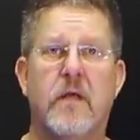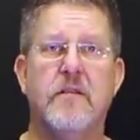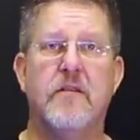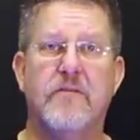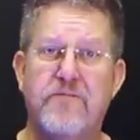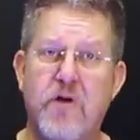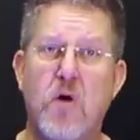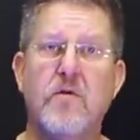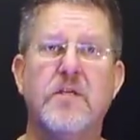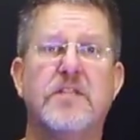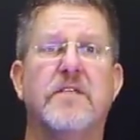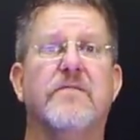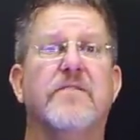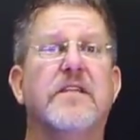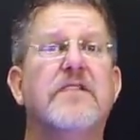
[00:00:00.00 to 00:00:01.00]
The
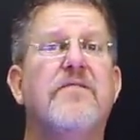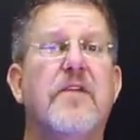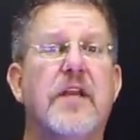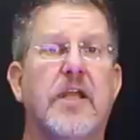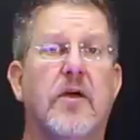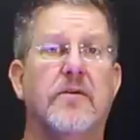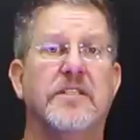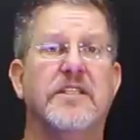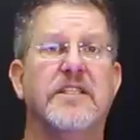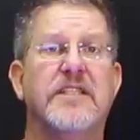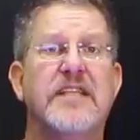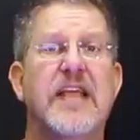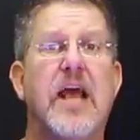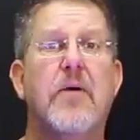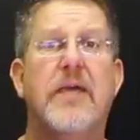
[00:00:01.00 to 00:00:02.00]
focus of this video is to
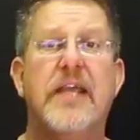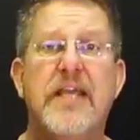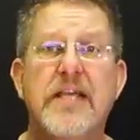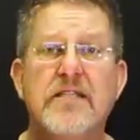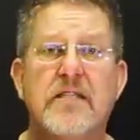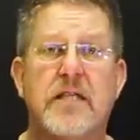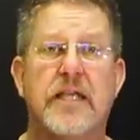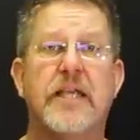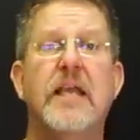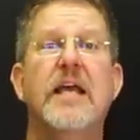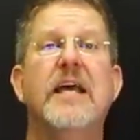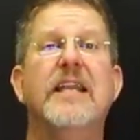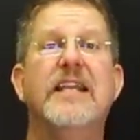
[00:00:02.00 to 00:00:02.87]
see how easily